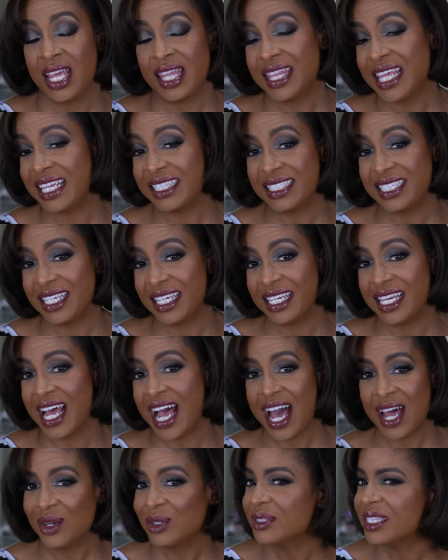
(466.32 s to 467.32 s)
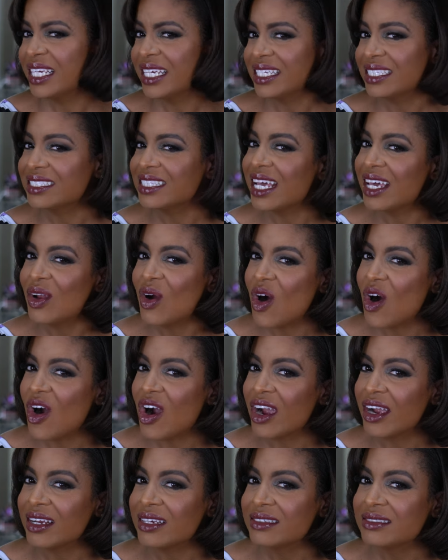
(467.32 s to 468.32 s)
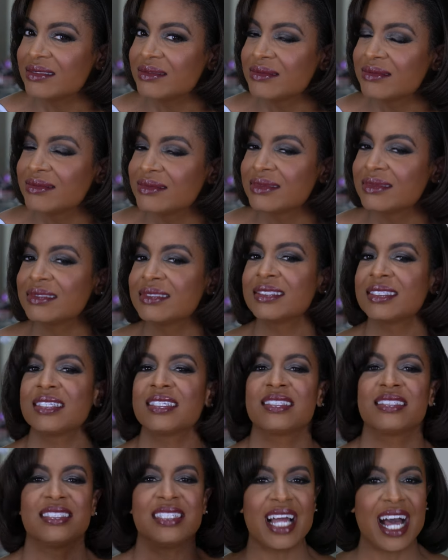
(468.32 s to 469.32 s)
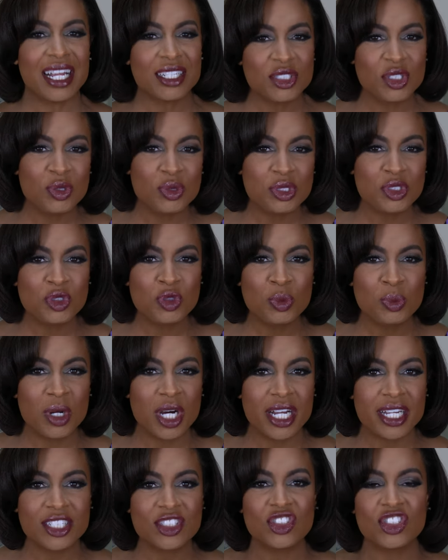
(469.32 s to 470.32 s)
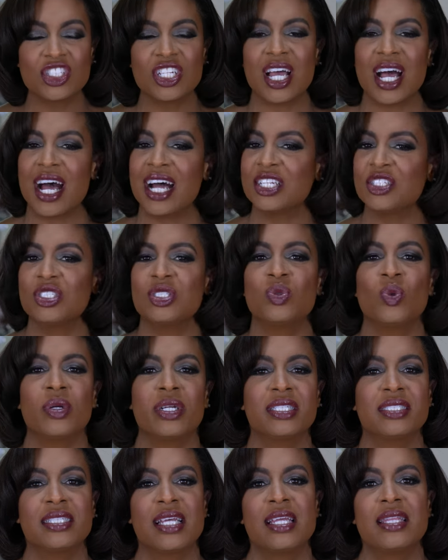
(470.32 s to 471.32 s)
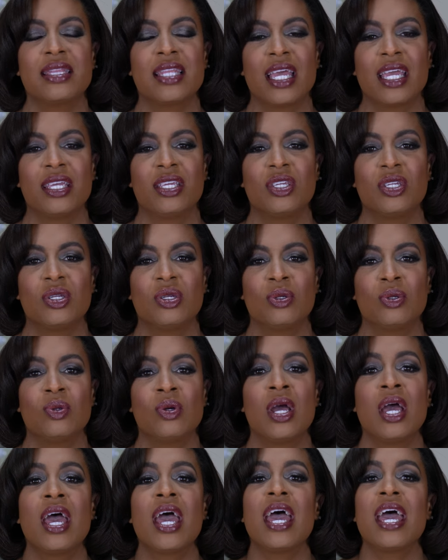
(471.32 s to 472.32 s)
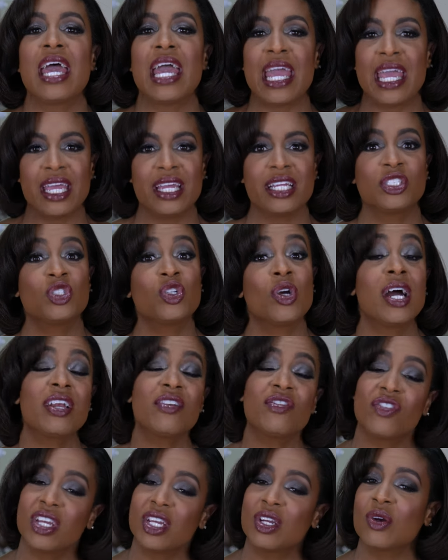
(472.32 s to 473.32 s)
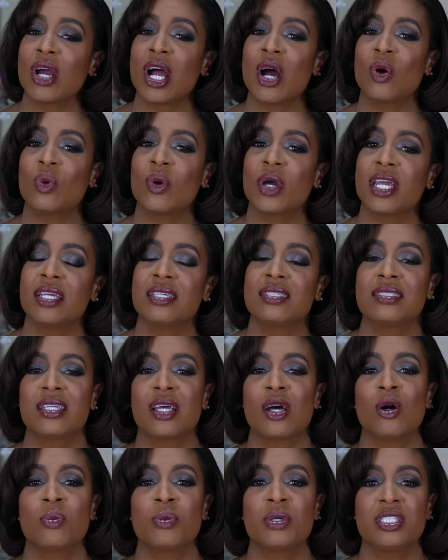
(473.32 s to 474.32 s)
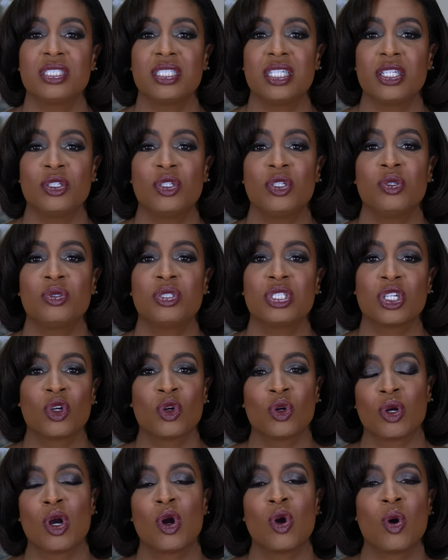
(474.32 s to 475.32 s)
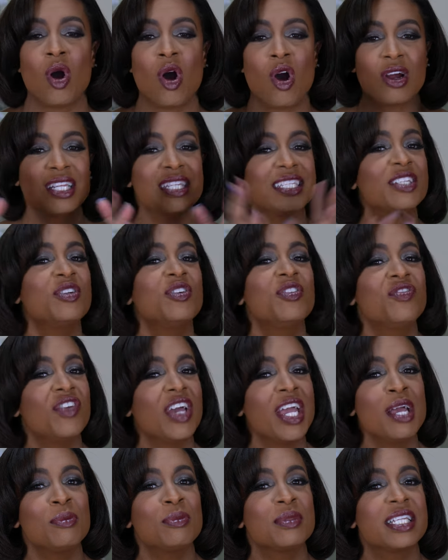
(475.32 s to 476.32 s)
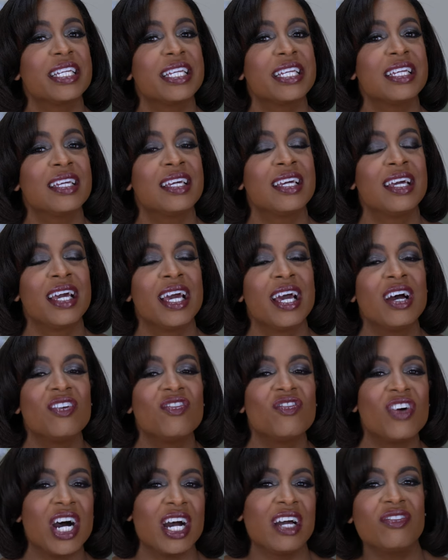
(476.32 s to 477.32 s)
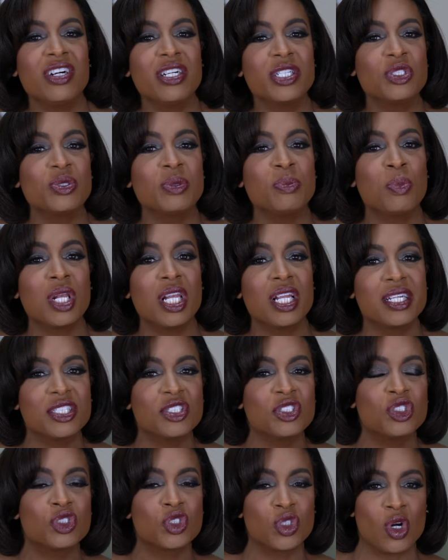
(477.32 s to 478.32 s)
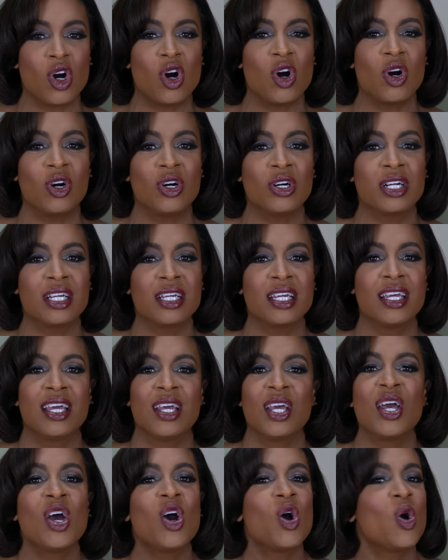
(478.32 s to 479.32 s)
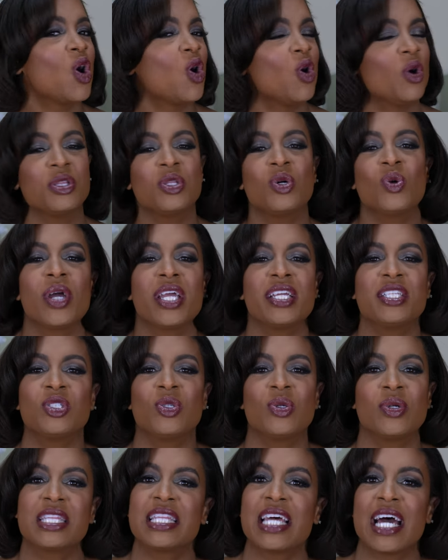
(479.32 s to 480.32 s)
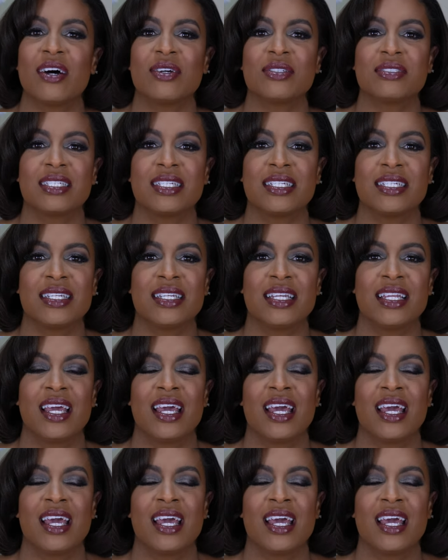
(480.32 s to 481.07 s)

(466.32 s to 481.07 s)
That's it. I don't think it's that hard not too, too much. I just want to say thank you and try to figure out ways to help continue to grow our little family. 500 plus strong on the way to a thousand.